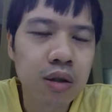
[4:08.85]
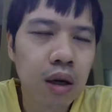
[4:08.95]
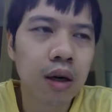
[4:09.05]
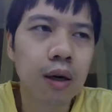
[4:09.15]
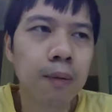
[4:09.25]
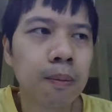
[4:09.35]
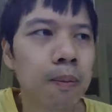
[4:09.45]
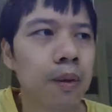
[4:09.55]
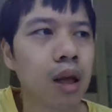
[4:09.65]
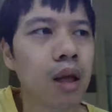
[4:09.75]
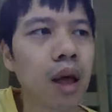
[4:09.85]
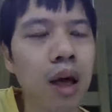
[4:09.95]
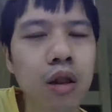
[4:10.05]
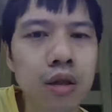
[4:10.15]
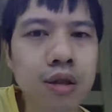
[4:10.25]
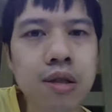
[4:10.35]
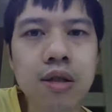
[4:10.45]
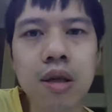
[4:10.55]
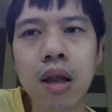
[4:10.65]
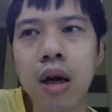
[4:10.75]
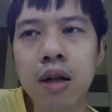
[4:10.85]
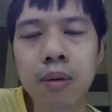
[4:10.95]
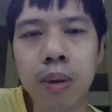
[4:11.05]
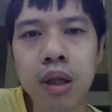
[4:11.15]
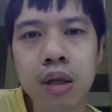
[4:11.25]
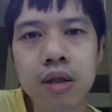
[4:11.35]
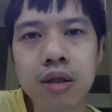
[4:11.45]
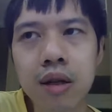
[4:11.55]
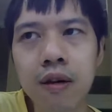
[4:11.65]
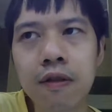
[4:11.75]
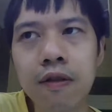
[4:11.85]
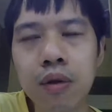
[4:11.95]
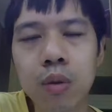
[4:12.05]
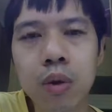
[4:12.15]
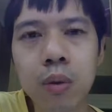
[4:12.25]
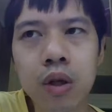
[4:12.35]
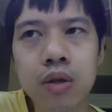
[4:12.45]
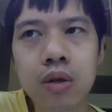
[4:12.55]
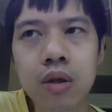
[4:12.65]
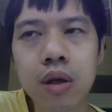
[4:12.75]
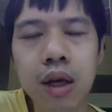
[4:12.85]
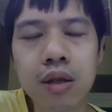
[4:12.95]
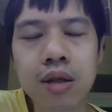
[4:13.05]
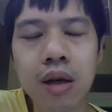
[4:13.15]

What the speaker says: and nurses and other medical staff, you would want to, like,